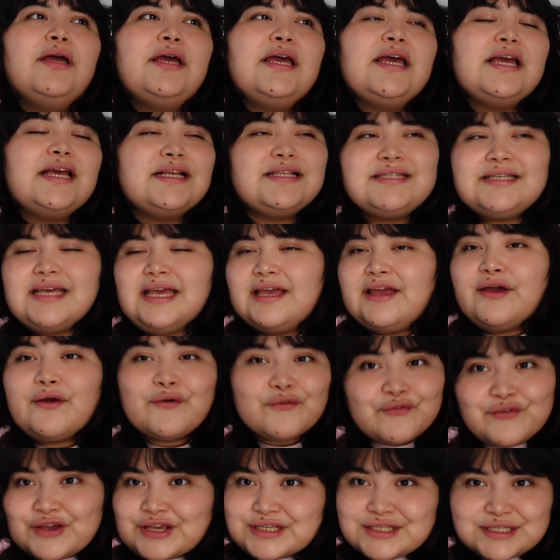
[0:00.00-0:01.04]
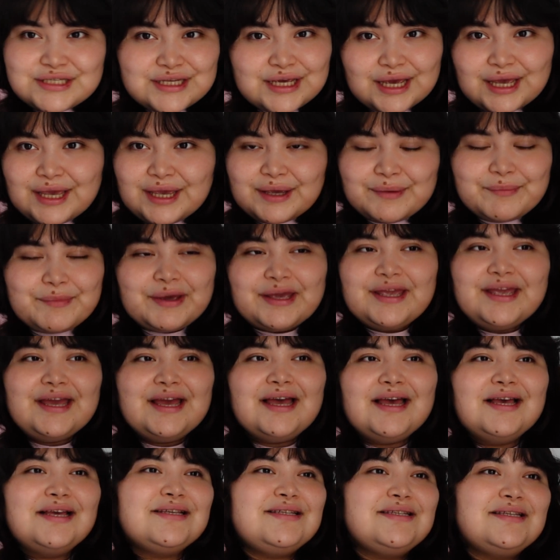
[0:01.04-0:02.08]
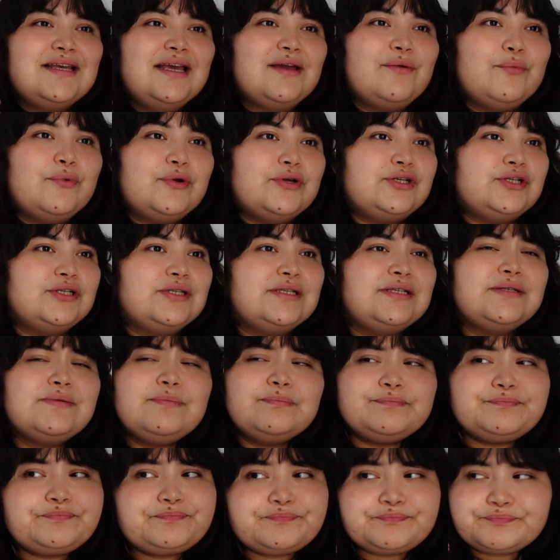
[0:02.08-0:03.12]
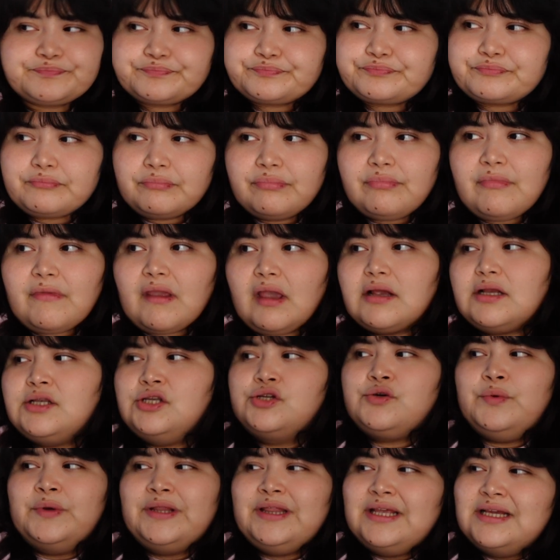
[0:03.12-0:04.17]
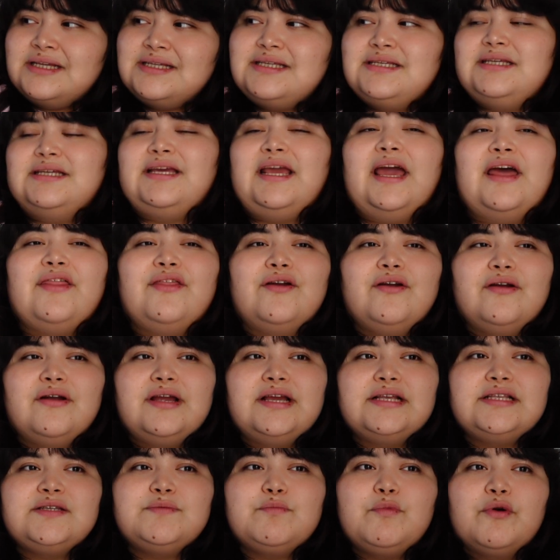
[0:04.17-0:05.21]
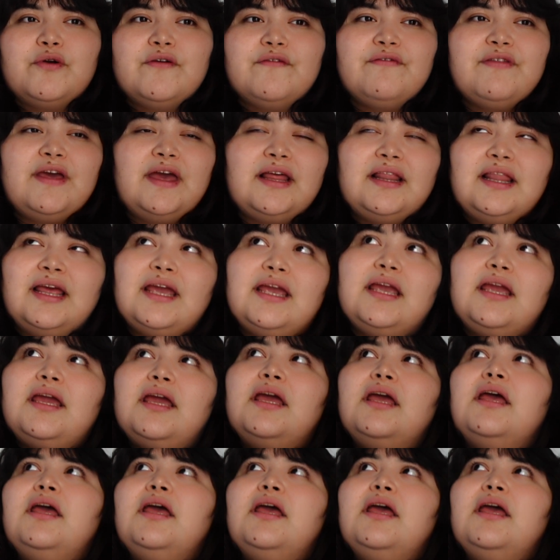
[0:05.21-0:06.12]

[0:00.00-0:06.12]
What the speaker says: It's like a FaceTime, I guess. Like we're just doing things together. It's more of that like